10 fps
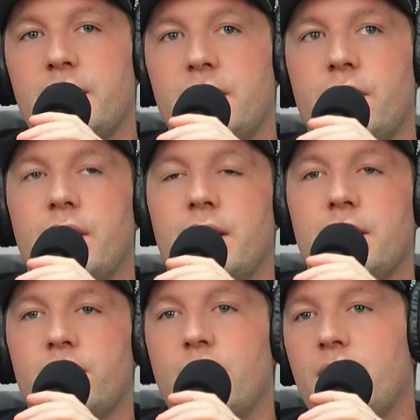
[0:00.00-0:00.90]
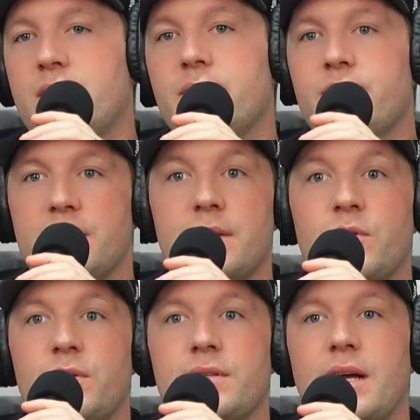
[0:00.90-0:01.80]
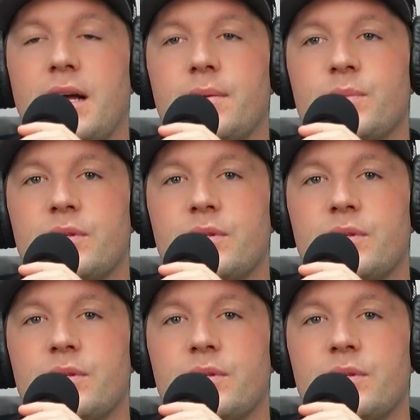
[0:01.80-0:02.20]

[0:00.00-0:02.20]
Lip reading: at a relatively similar time.